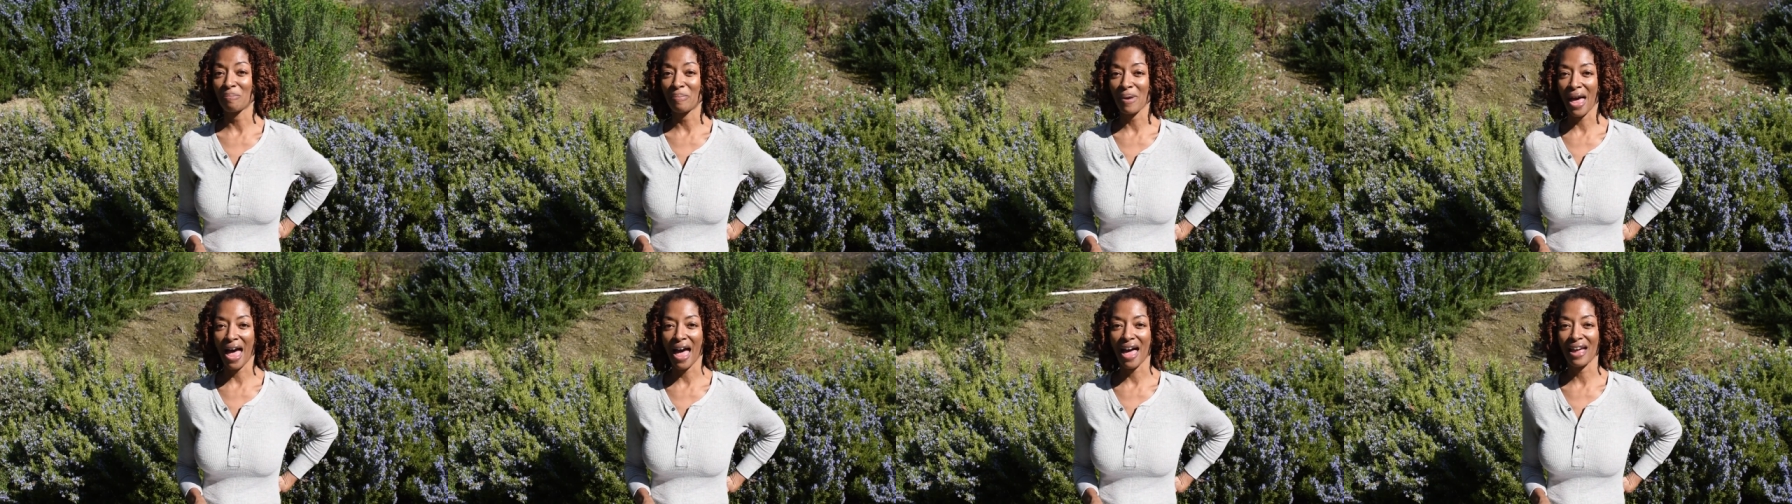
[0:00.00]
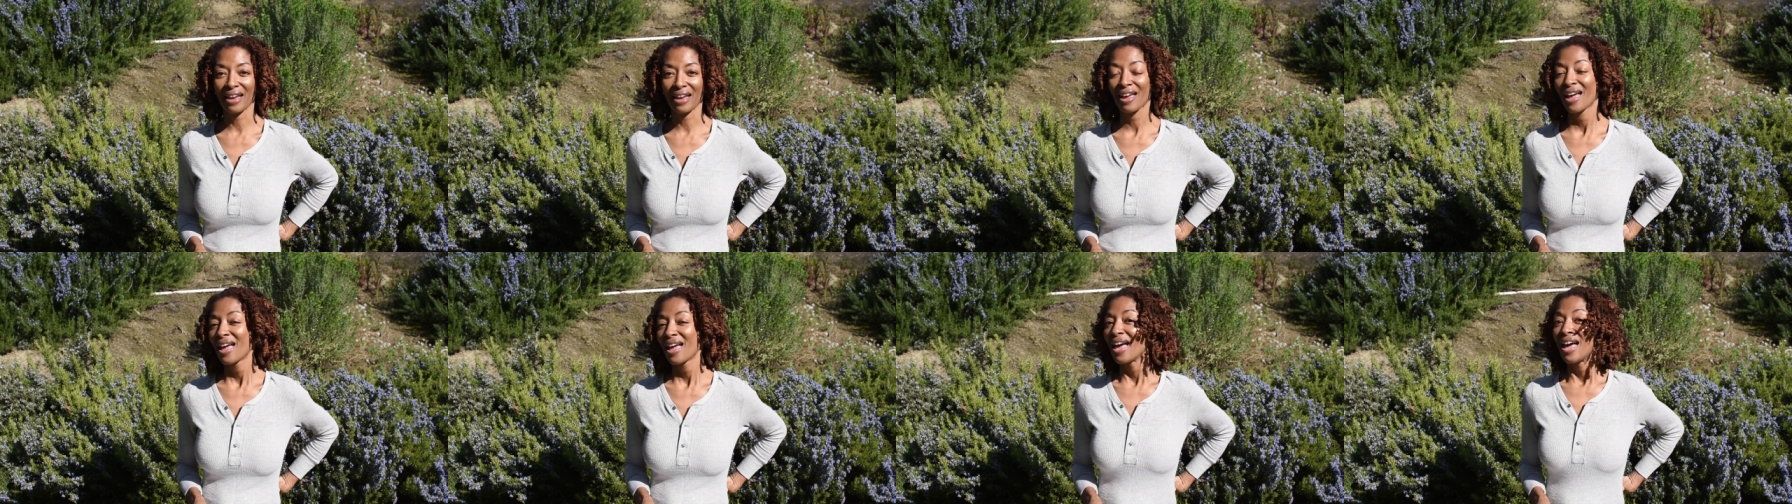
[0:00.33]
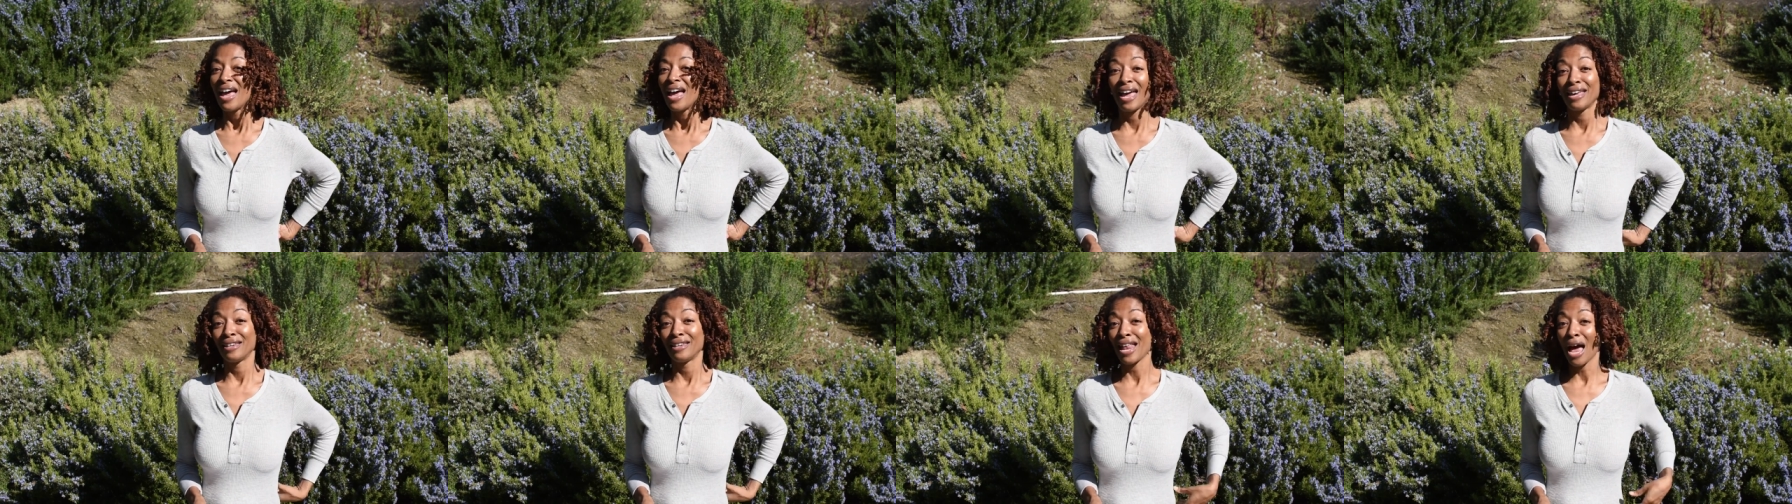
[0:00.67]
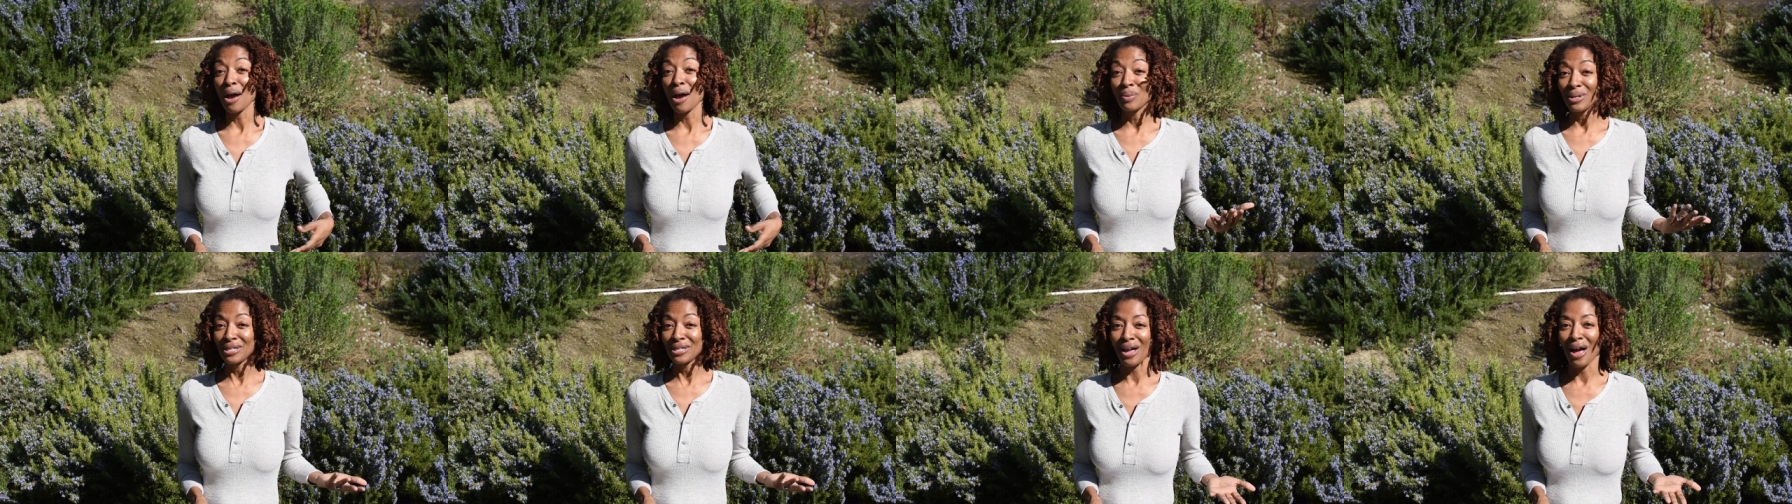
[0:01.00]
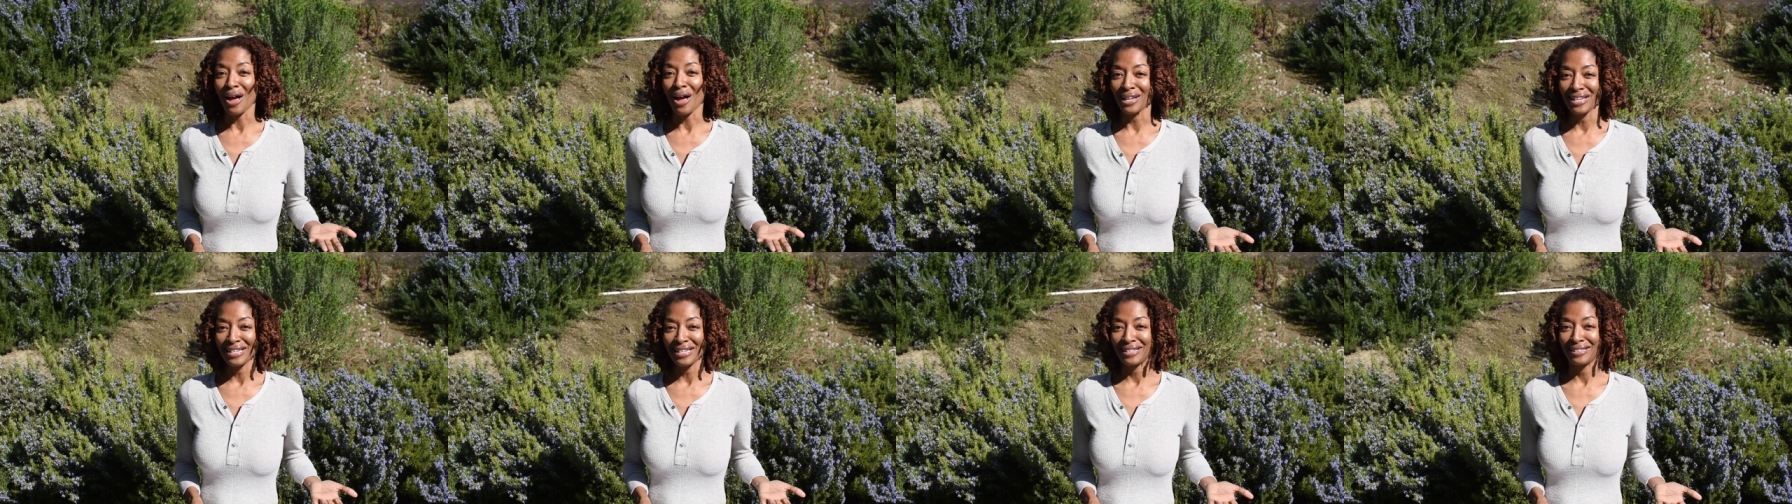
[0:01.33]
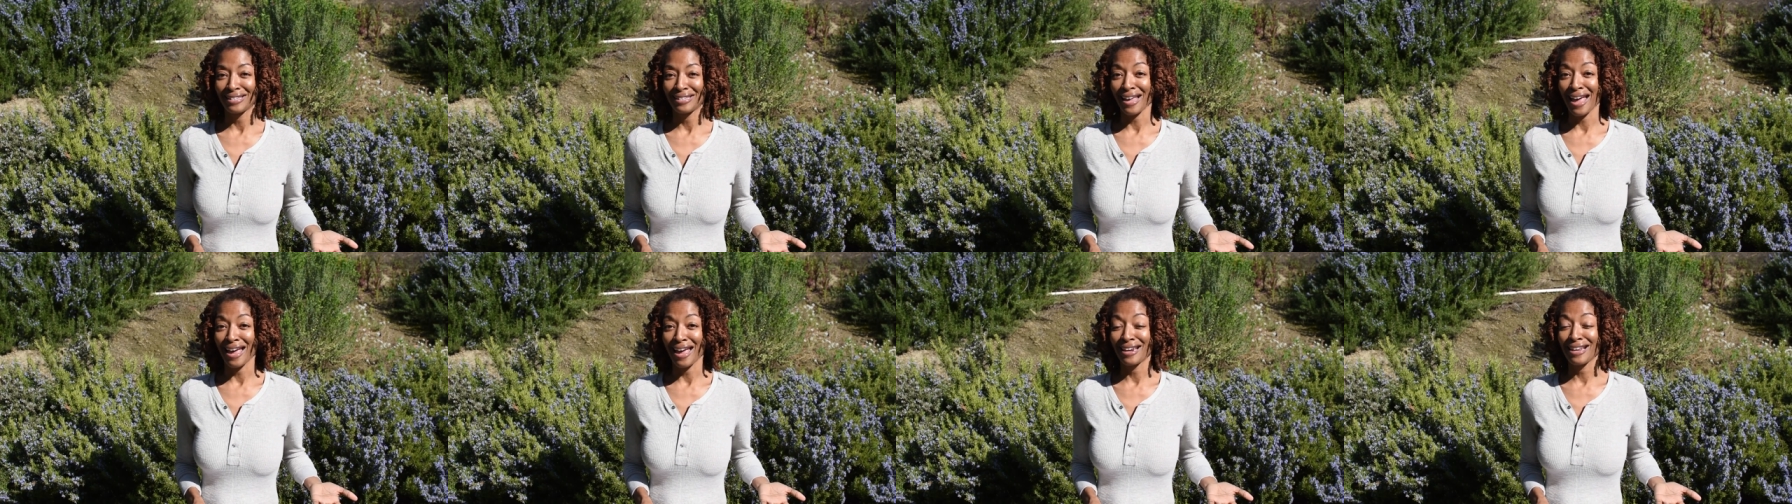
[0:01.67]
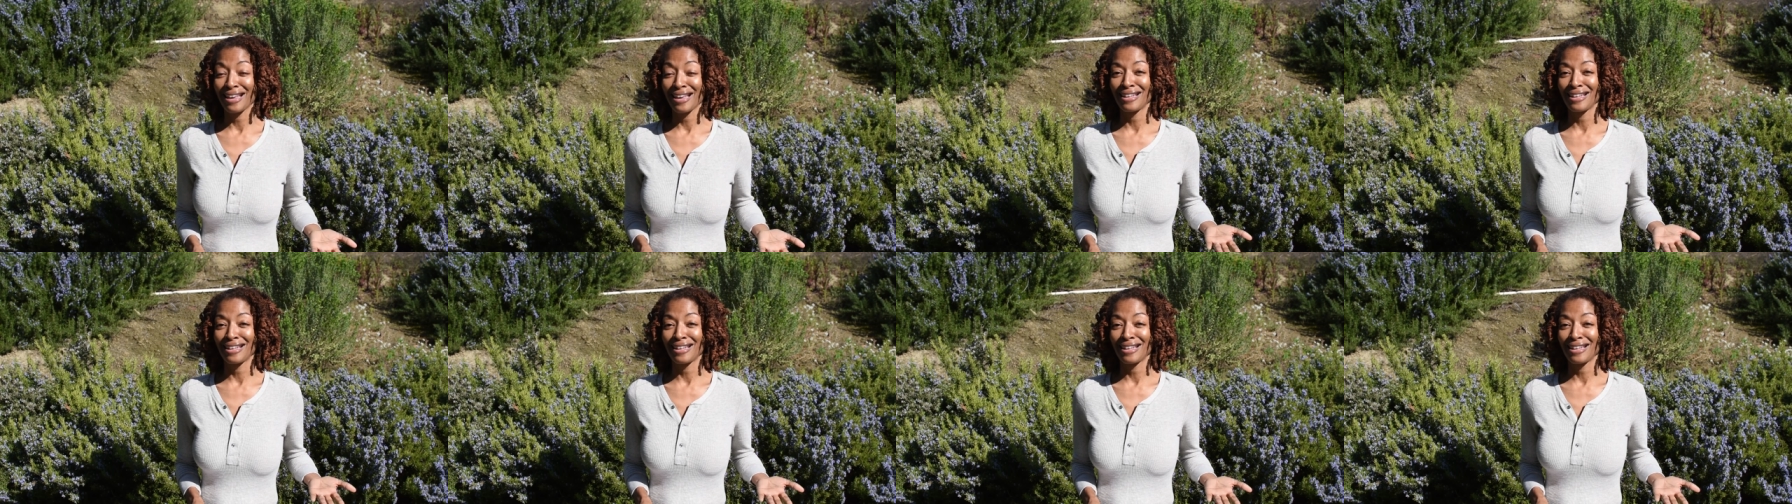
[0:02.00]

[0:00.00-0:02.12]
back. And that was all it said.